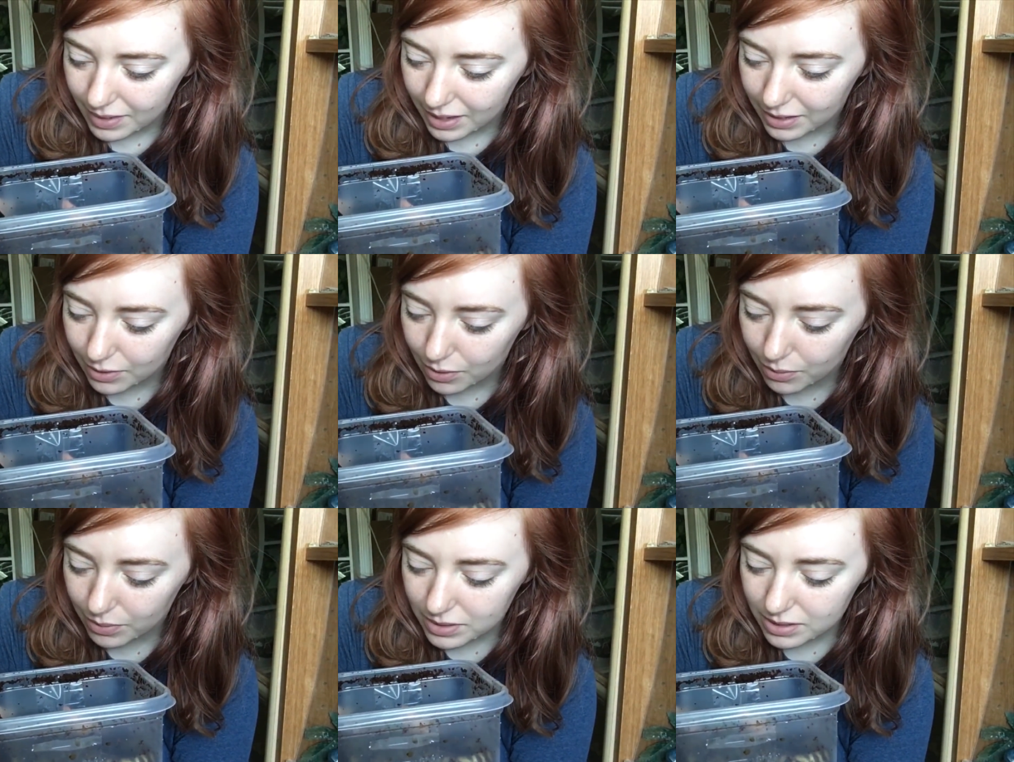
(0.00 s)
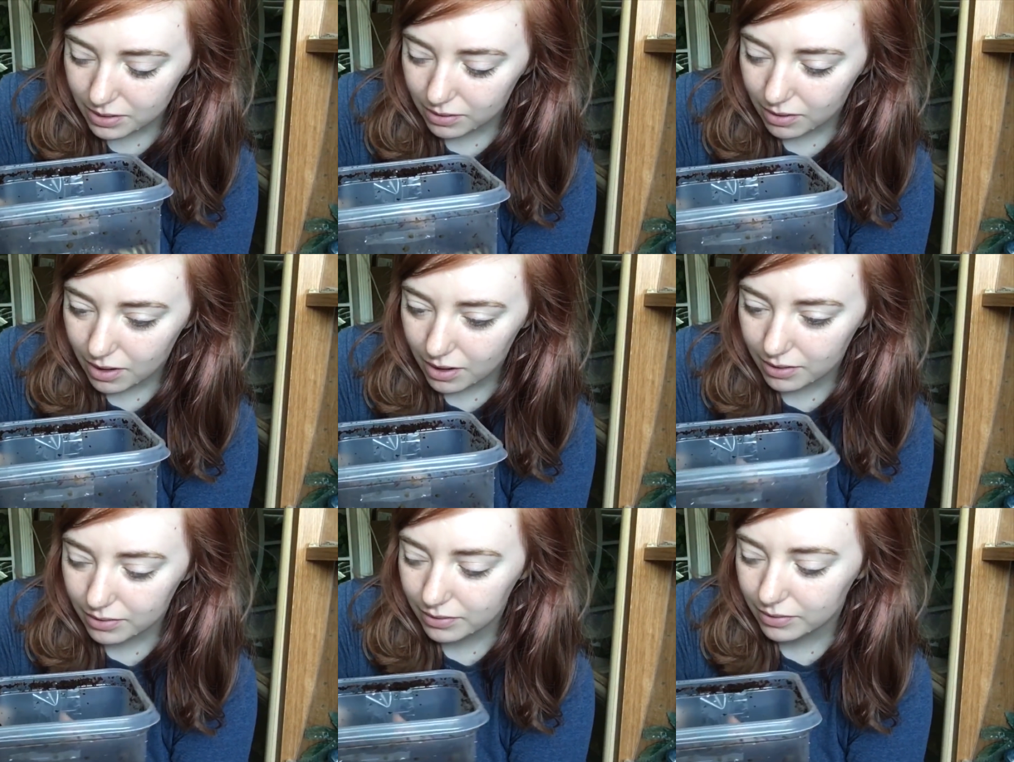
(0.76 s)
I know, it's a
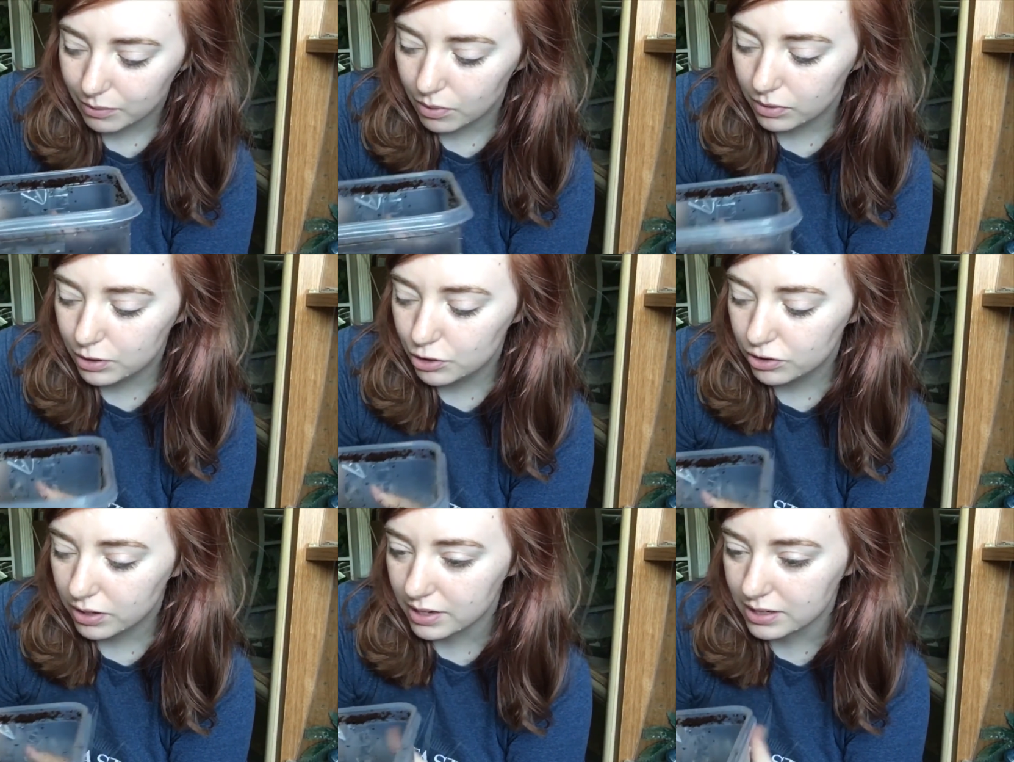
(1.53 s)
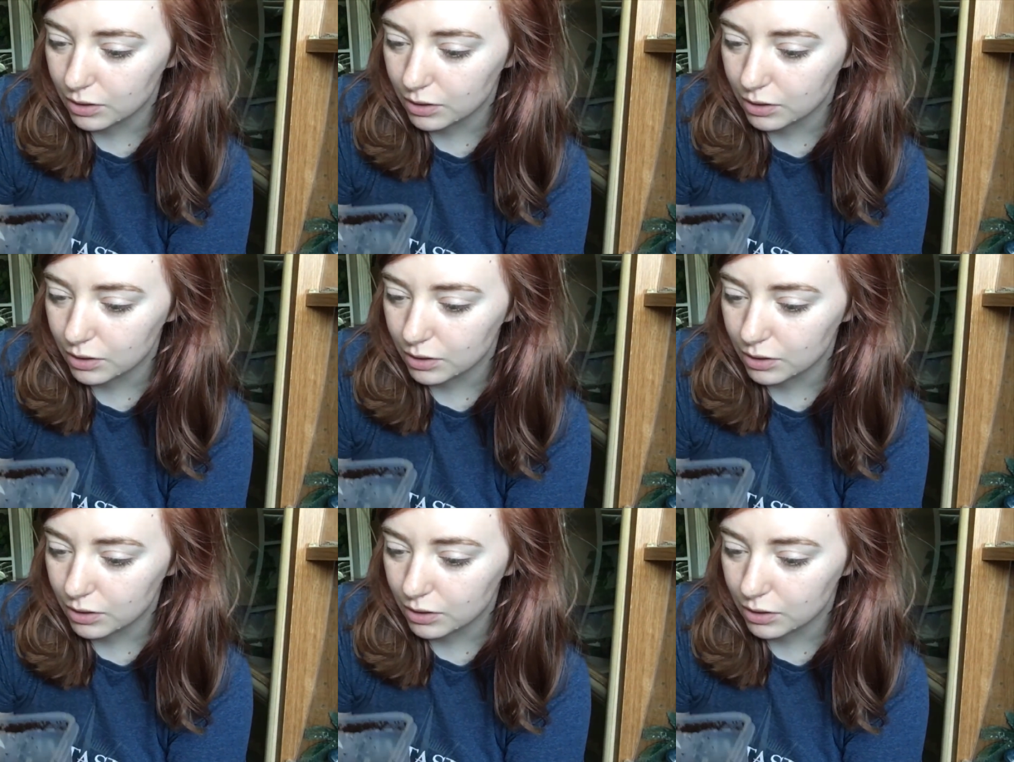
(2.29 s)
lot. Well, at least you're nice